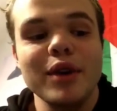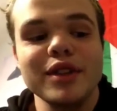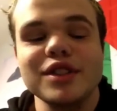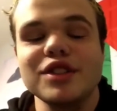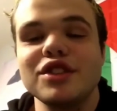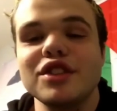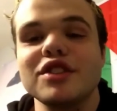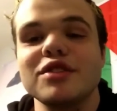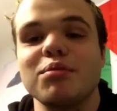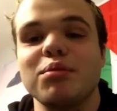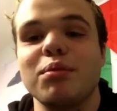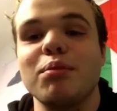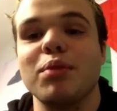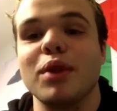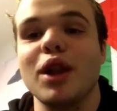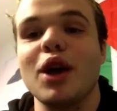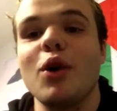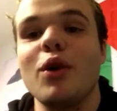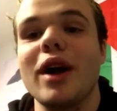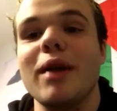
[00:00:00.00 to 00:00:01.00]
wasn't just
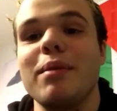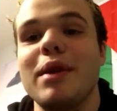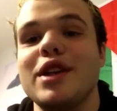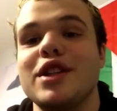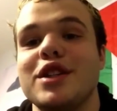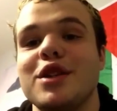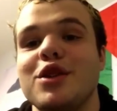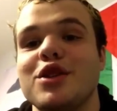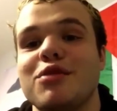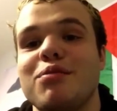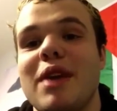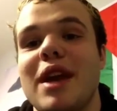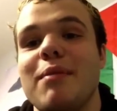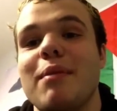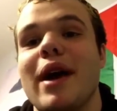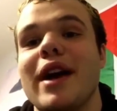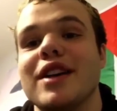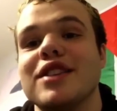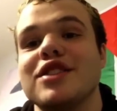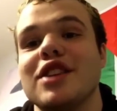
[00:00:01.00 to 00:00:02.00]
blowed-up issues made
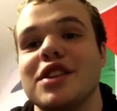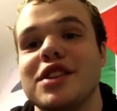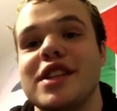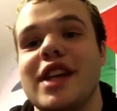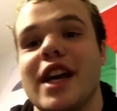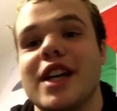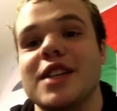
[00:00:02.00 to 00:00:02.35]
by a salty